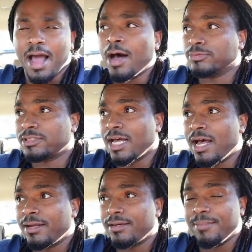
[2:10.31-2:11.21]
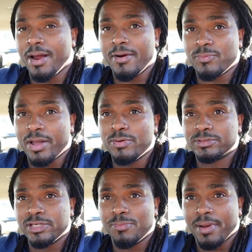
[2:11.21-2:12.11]
outside the marriage, while you're
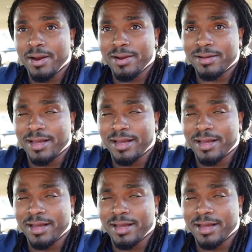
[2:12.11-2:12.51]
still married,